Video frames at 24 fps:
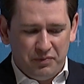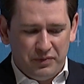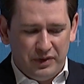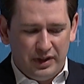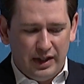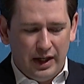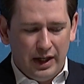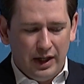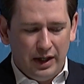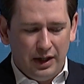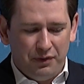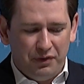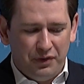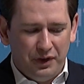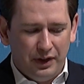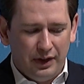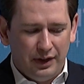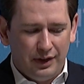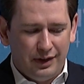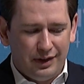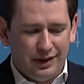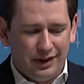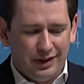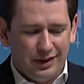there, I
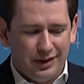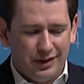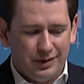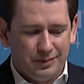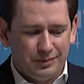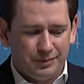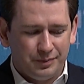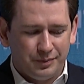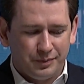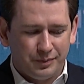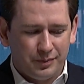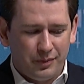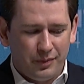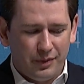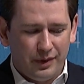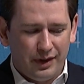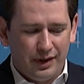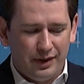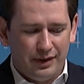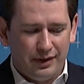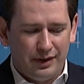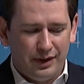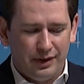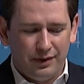think um,
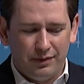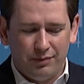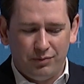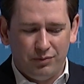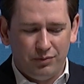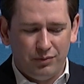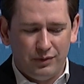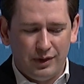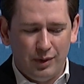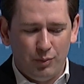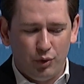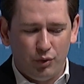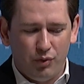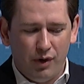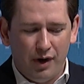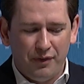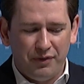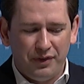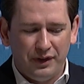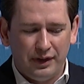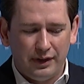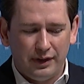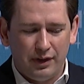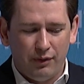the
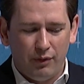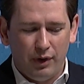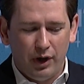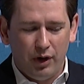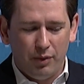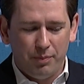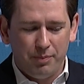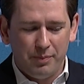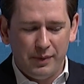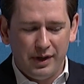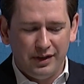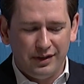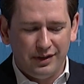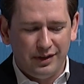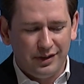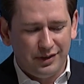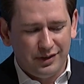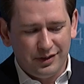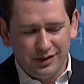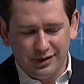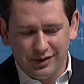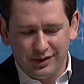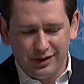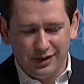demographic development
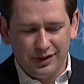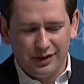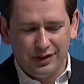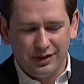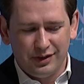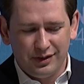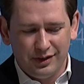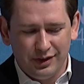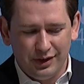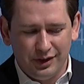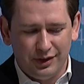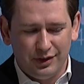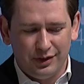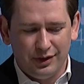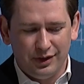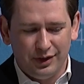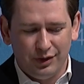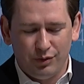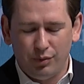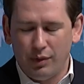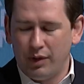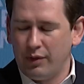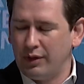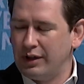is, is, is,
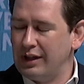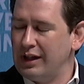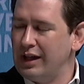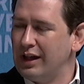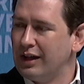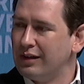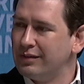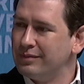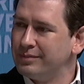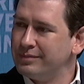is very clear.